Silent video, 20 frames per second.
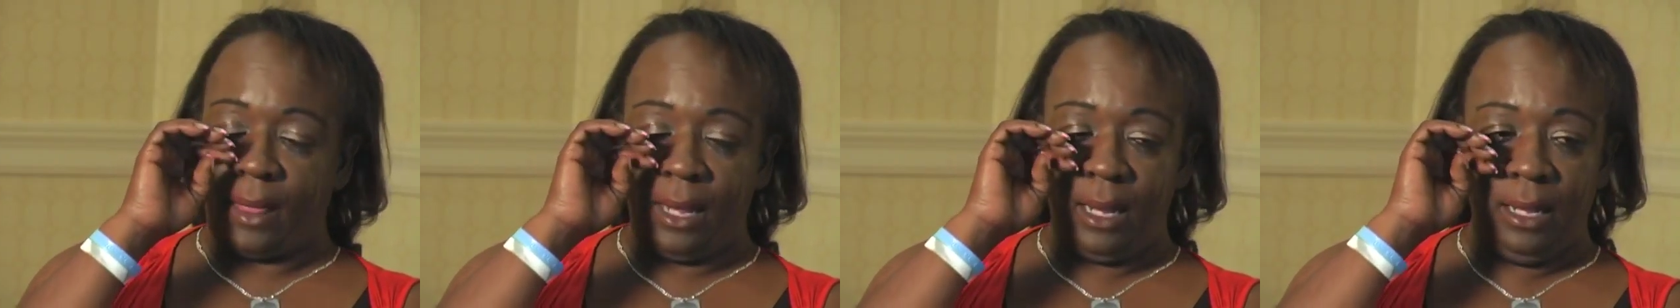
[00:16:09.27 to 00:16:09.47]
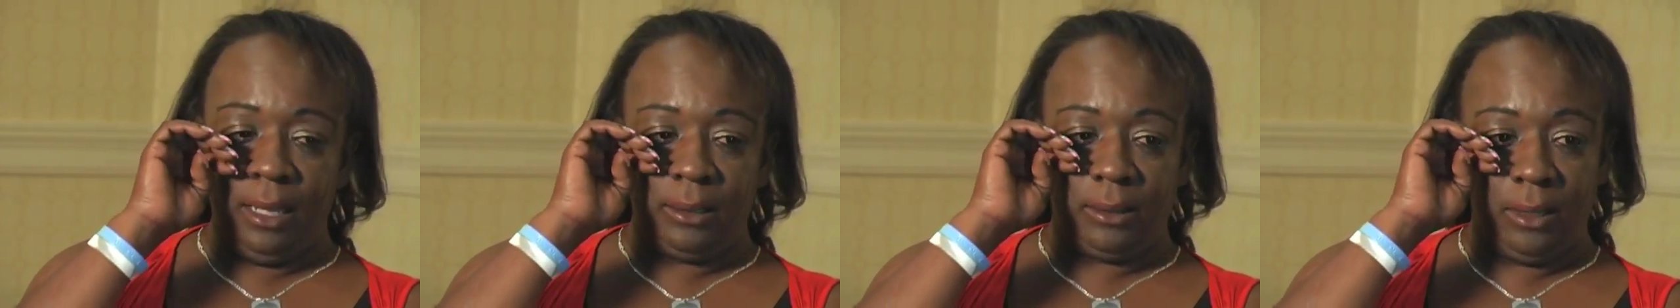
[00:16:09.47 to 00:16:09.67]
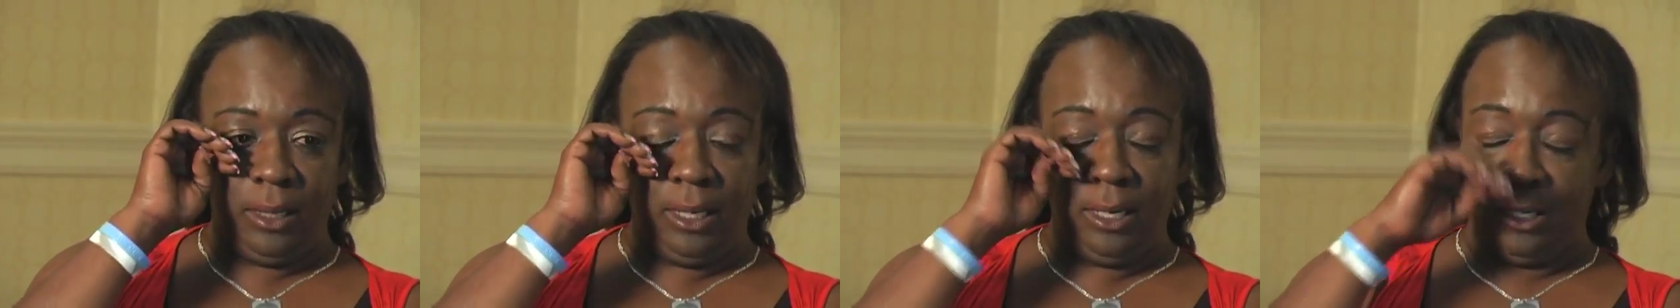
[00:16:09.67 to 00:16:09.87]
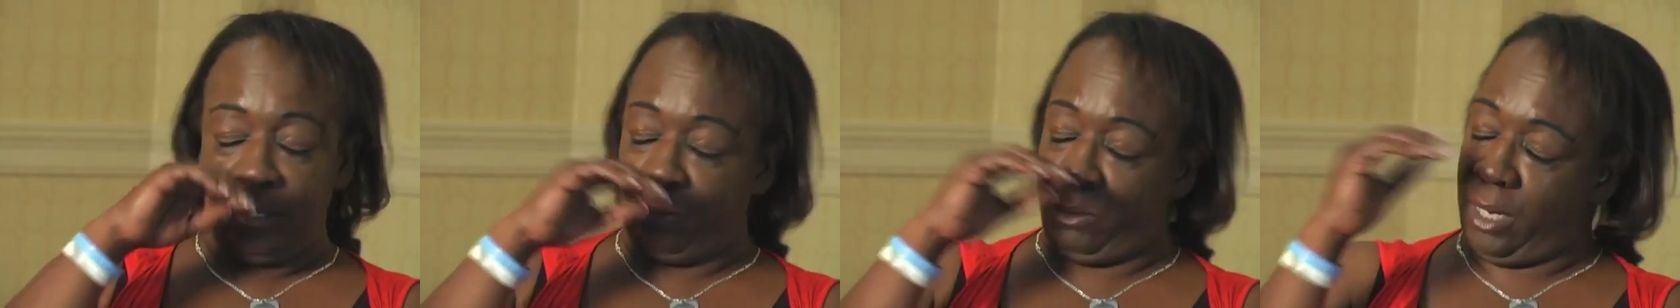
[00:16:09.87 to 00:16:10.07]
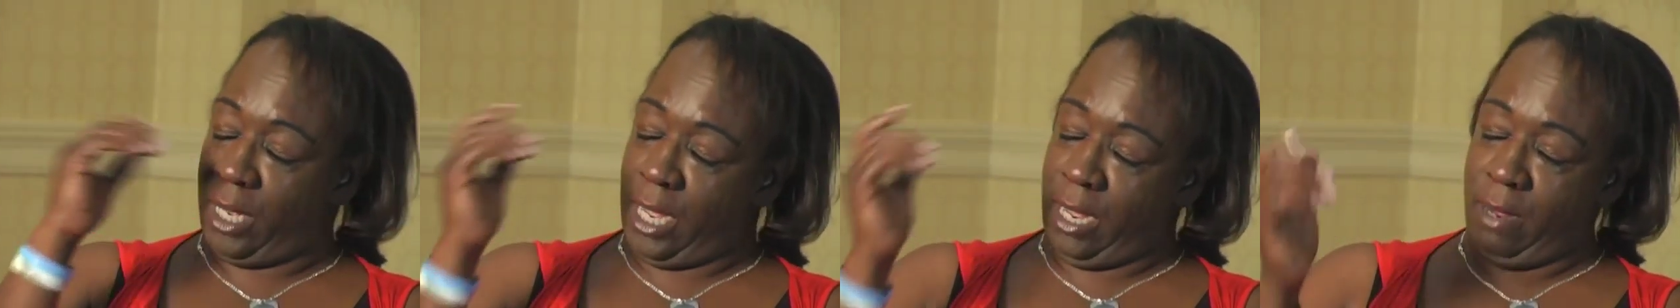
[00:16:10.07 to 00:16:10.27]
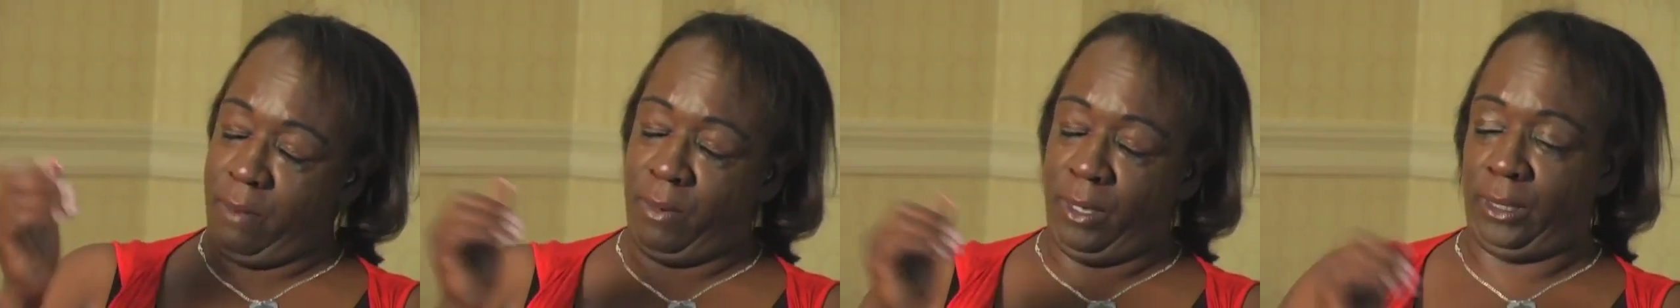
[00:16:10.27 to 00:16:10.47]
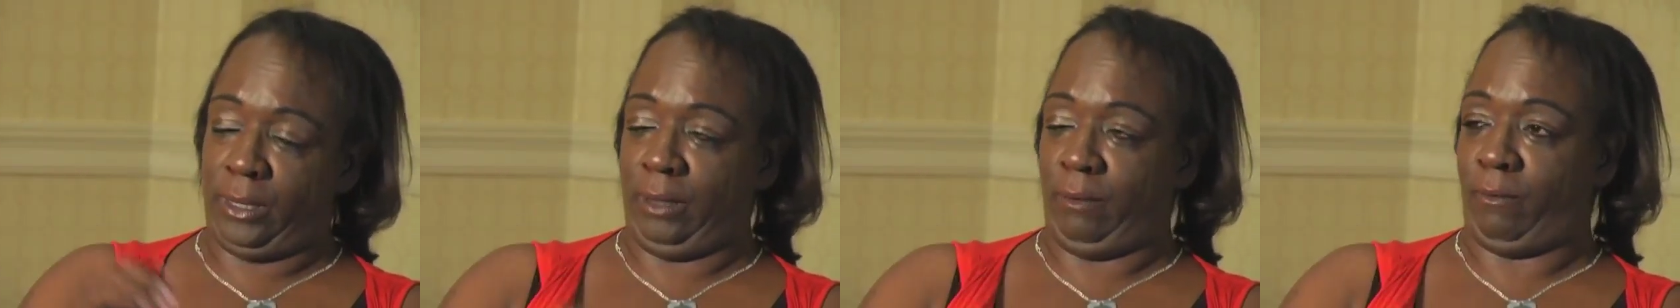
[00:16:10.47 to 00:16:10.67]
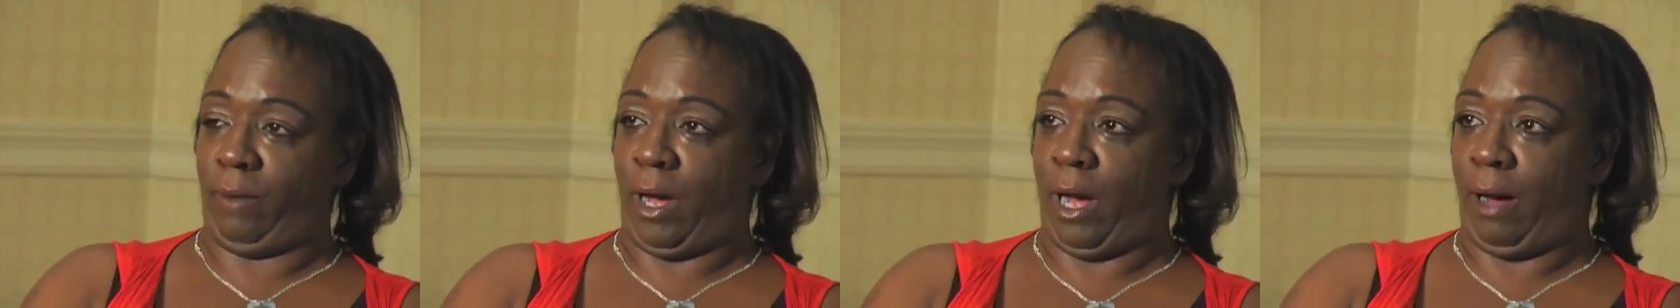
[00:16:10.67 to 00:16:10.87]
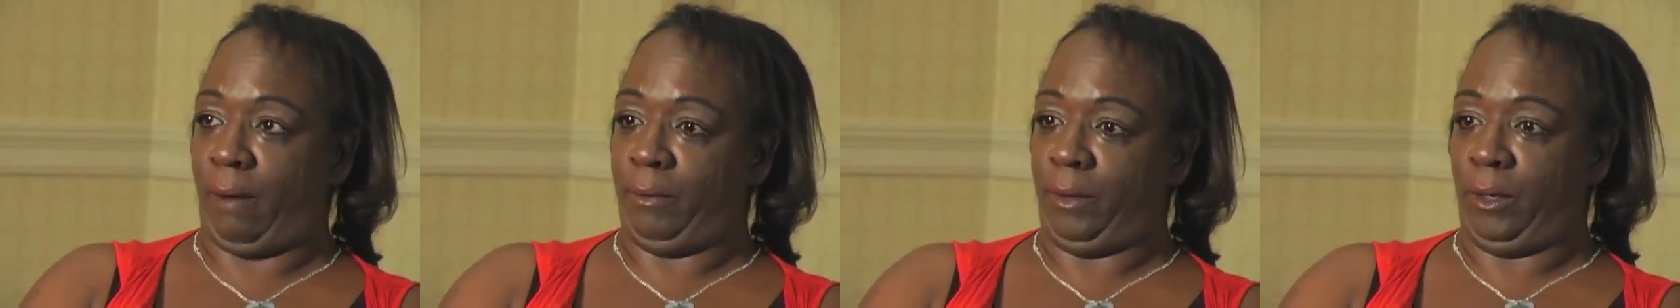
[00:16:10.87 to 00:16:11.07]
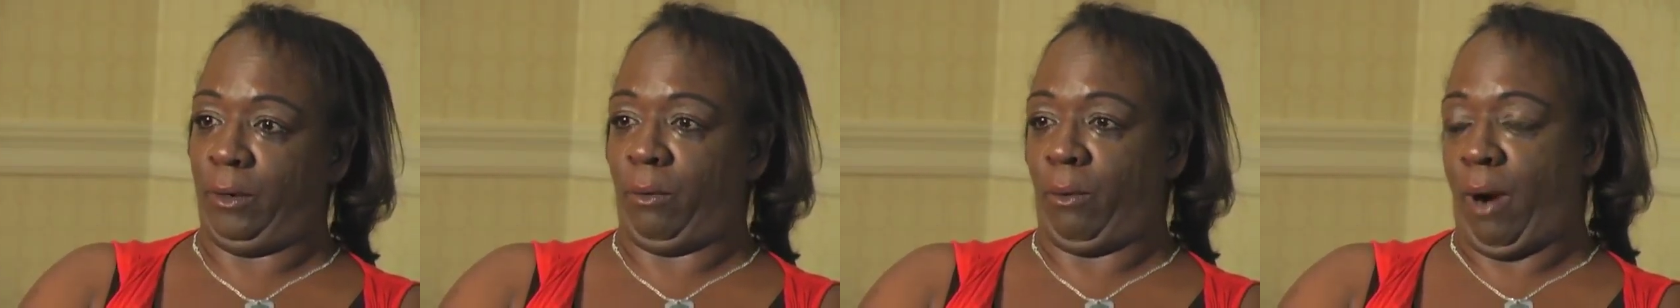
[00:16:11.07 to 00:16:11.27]
And so he goes, well, he was
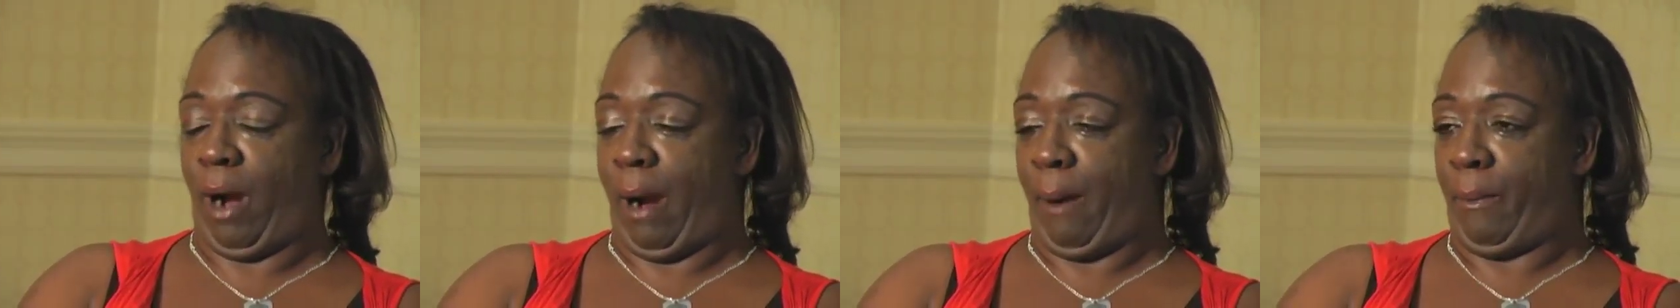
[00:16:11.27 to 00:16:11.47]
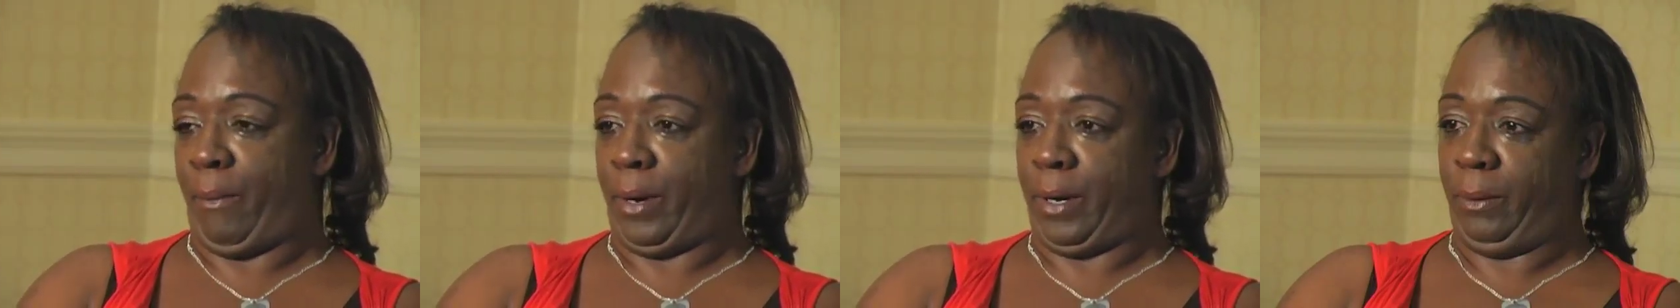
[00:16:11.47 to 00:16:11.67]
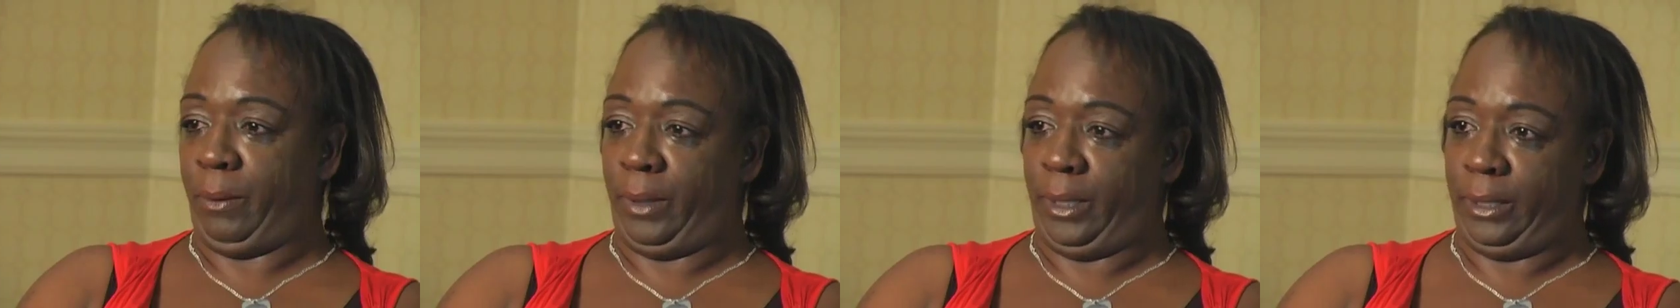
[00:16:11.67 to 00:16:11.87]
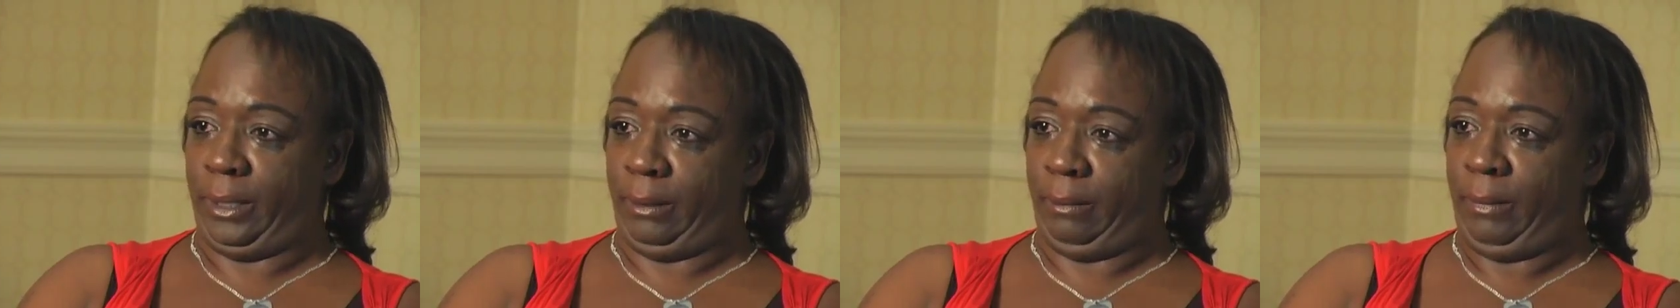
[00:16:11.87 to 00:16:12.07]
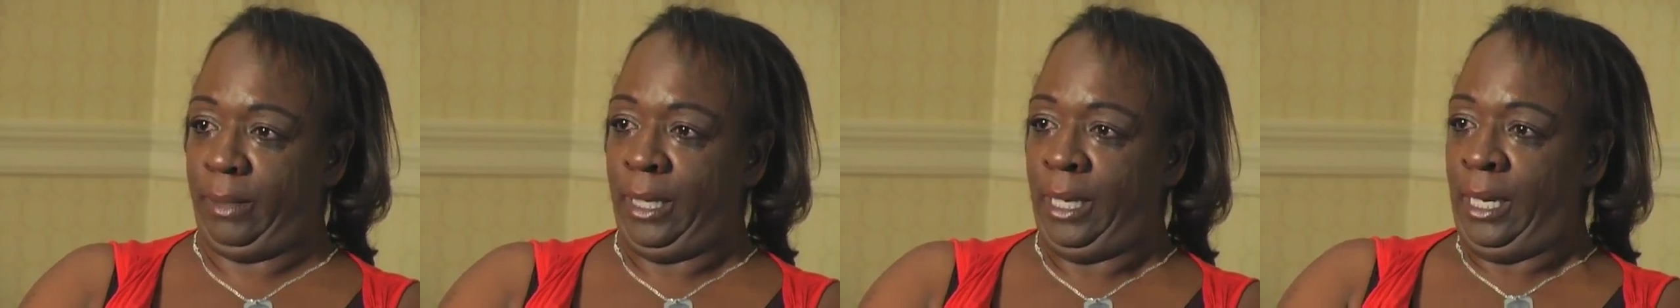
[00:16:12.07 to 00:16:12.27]
involved in the robbery with him.